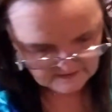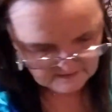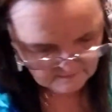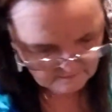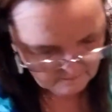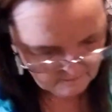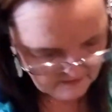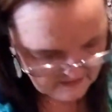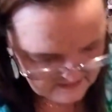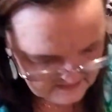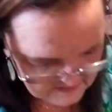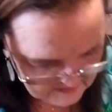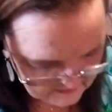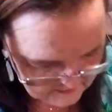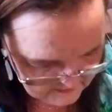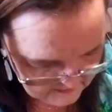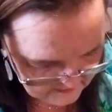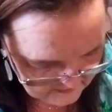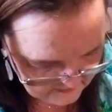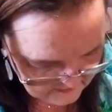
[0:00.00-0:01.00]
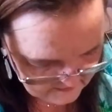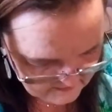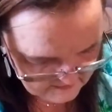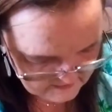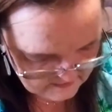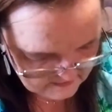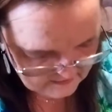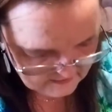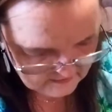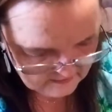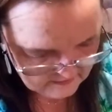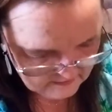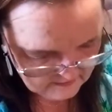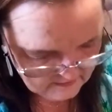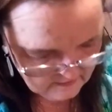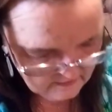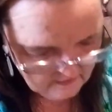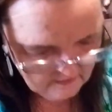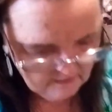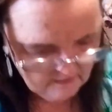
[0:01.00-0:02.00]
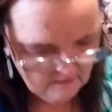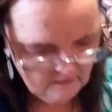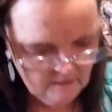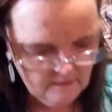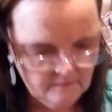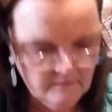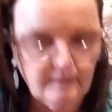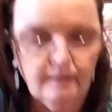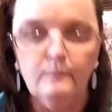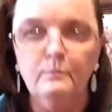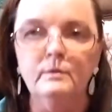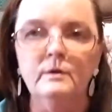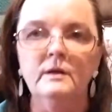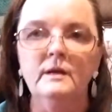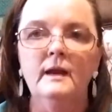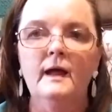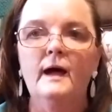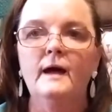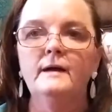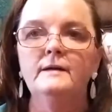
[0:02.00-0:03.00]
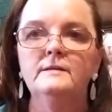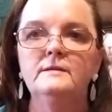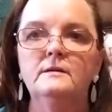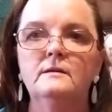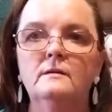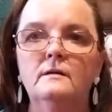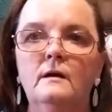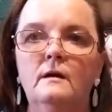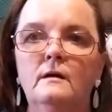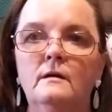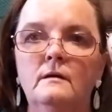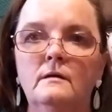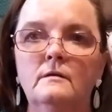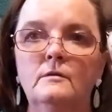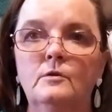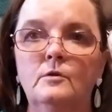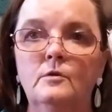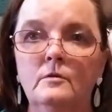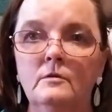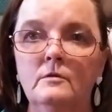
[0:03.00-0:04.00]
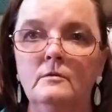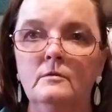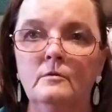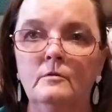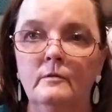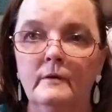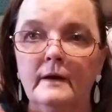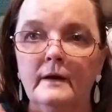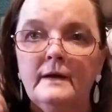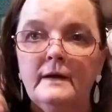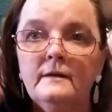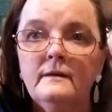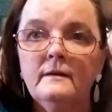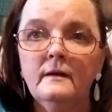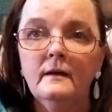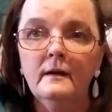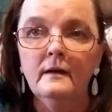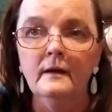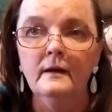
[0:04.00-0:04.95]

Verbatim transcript: is missing is the, the real light uh, green.